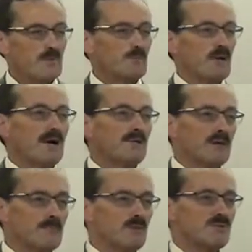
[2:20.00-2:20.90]
Round
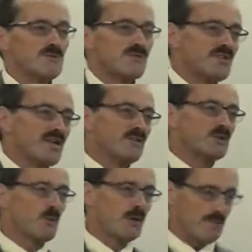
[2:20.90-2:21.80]
numbers
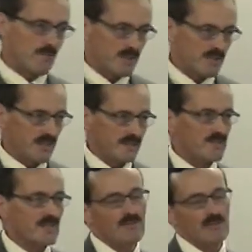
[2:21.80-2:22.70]
720 BC.
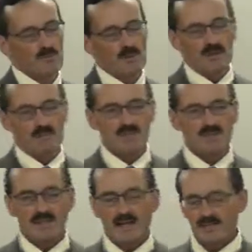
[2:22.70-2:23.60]
720
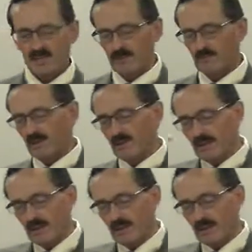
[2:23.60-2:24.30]
BC. That's a good one.